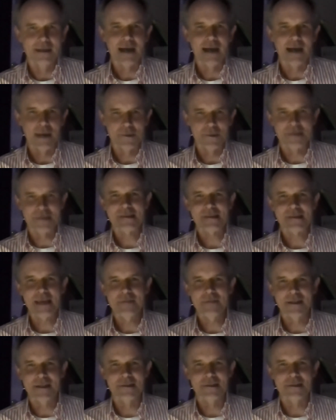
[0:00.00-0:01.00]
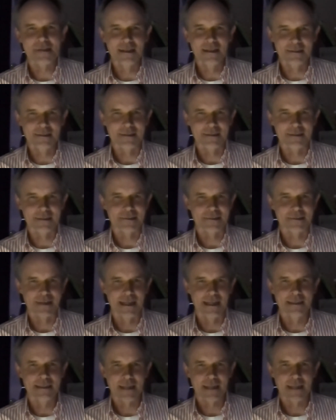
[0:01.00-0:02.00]
I was a safety consultant,
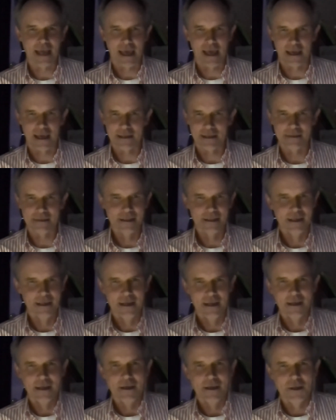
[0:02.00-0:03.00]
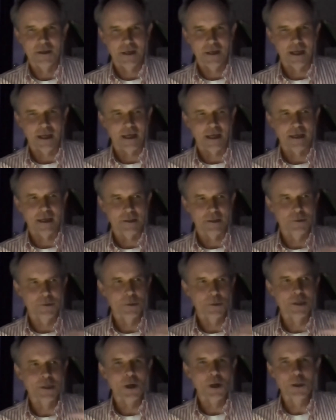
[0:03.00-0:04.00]
right, and uh, you
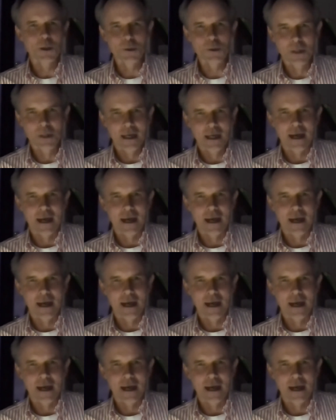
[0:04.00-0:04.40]
would go